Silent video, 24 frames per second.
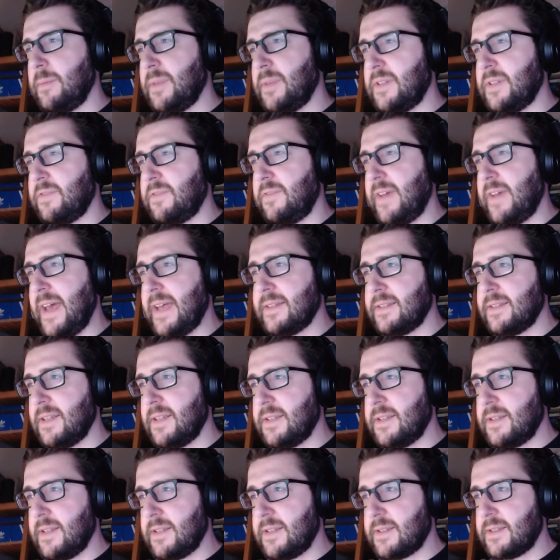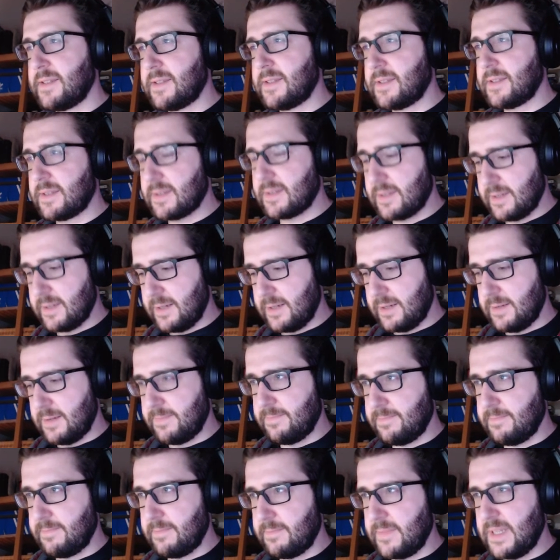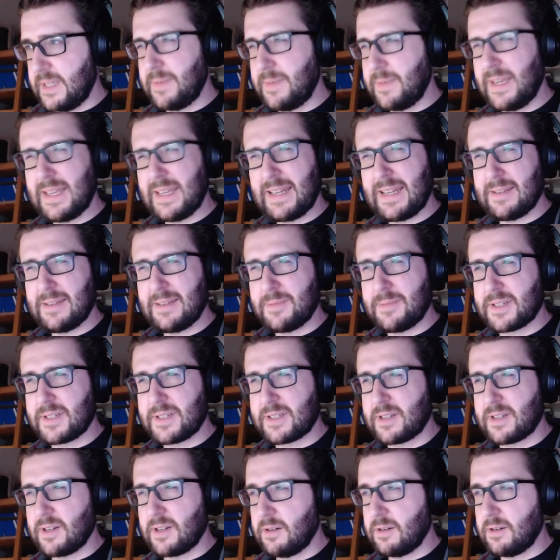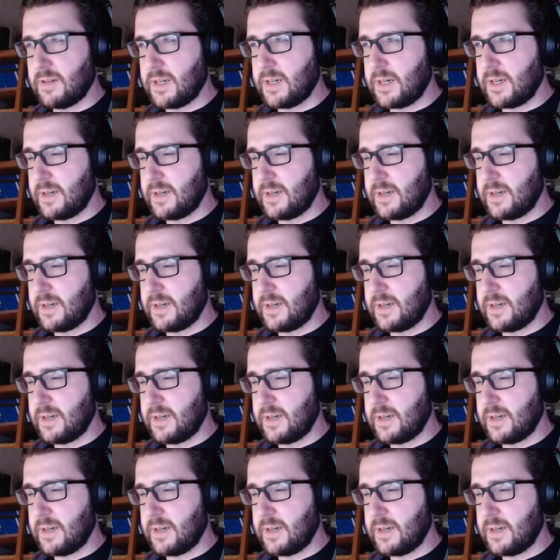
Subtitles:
fast. Let's make it a little bit slower.